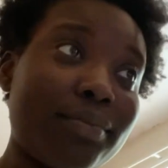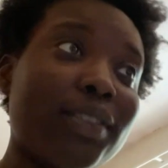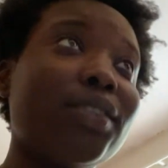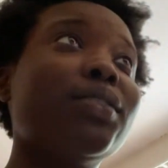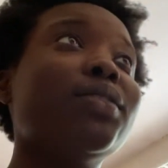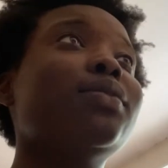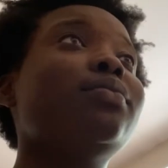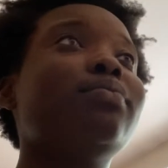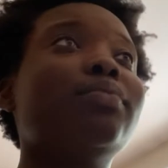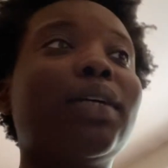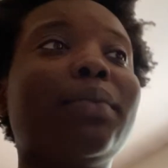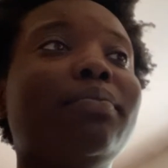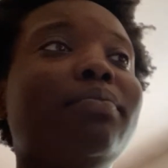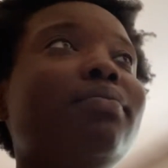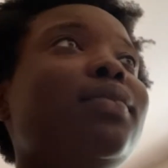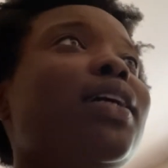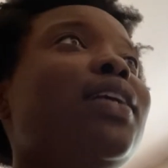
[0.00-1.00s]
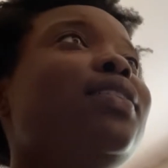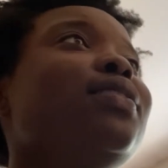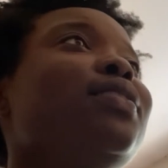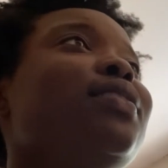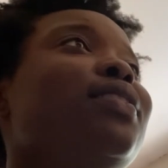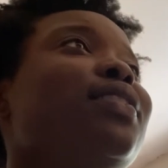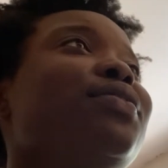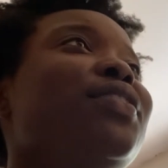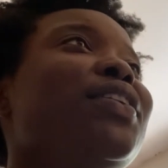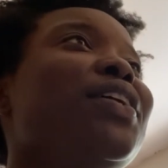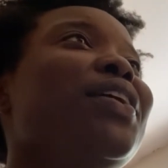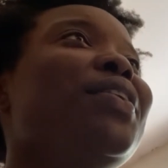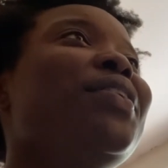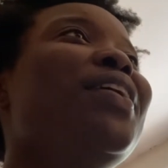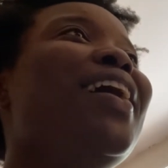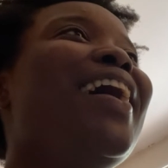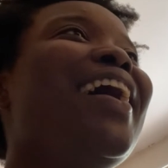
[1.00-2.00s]
so I'm editing this
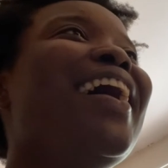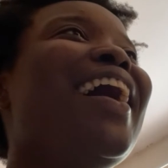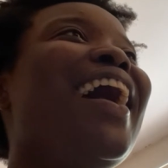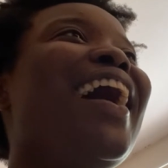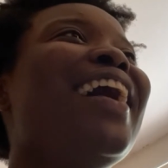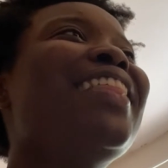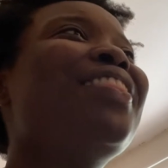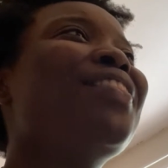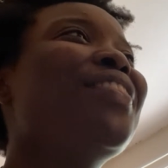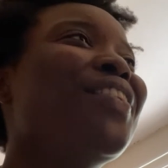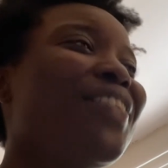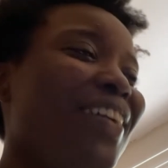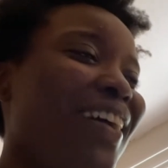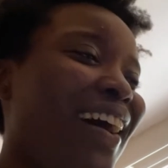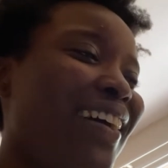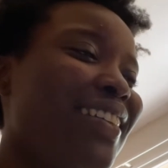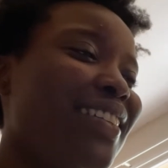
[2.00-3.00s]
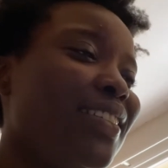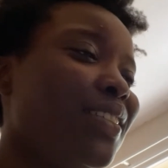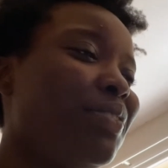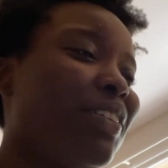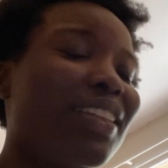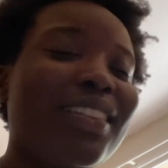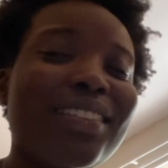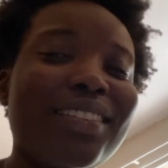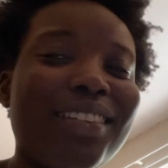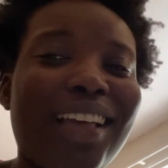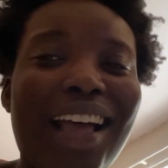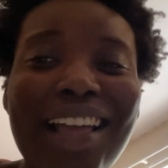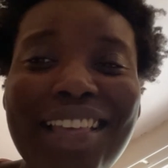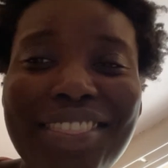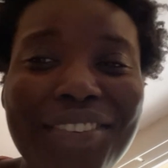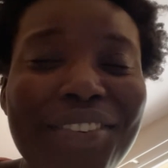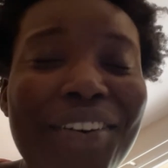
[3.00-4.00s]
video. I thought I didn't spend,
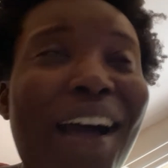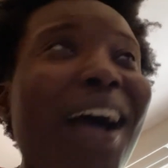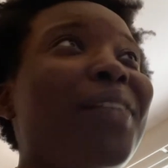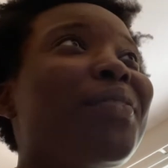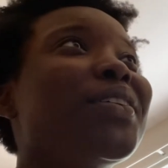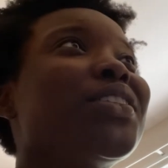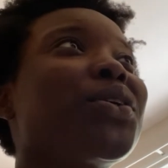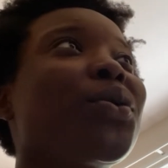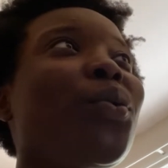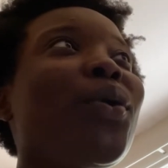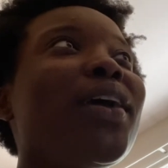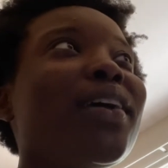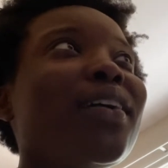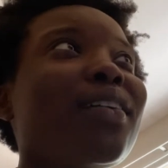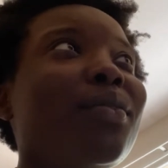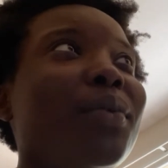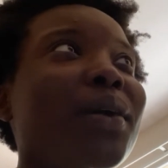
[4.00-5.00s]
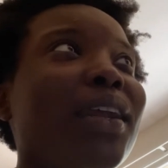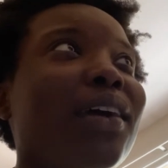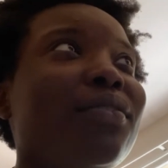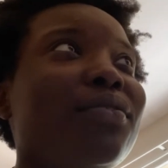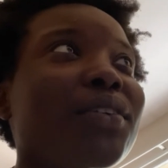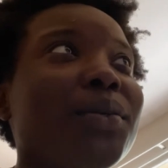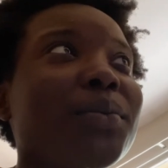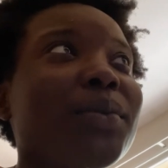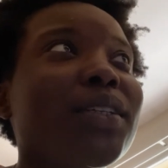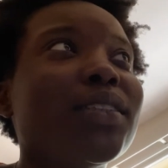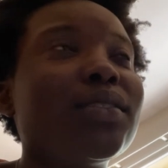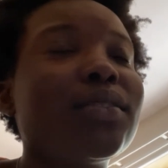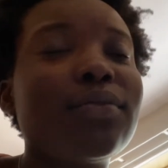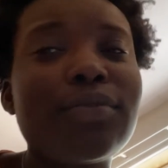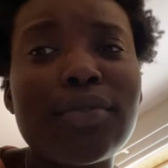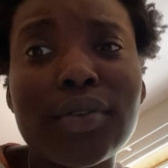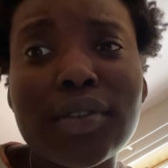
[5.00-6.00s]
I thought I was quick when I filmed this.
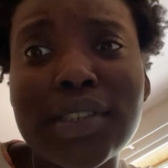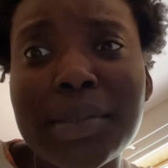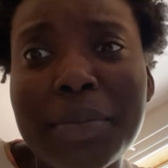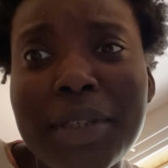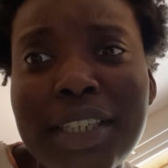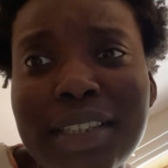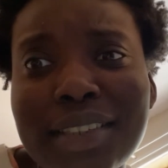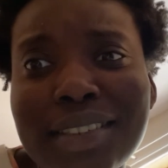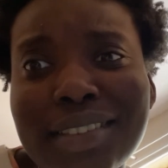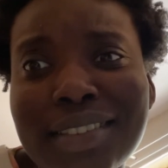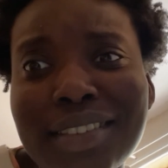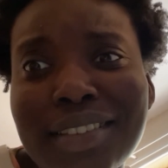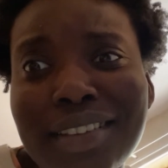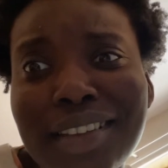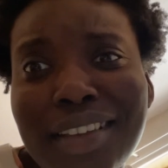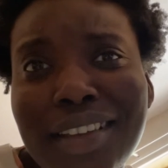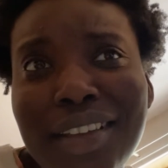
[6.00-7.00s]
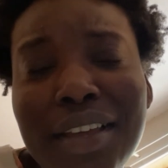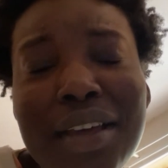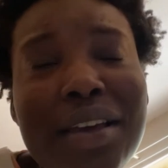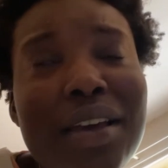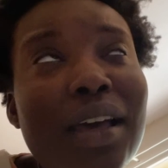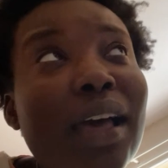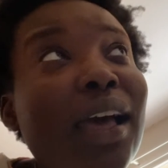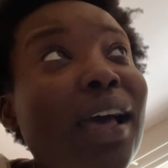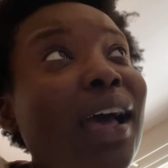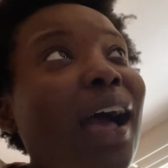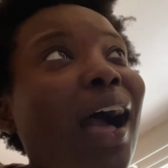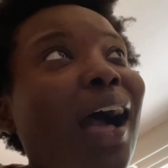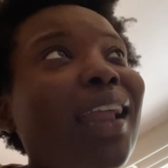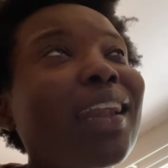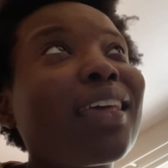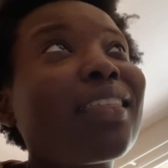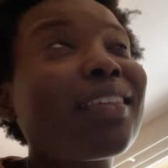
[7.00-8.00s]
forty minutes.
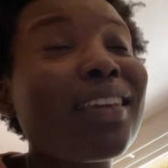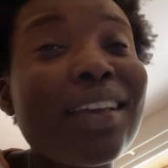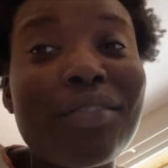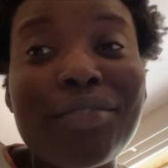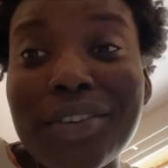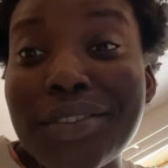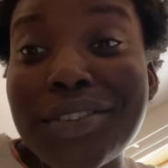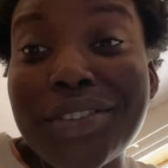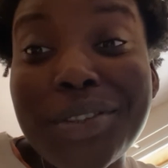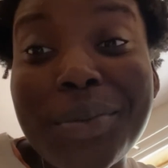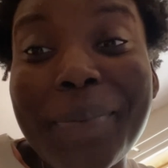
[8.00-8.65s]
And I think I've done two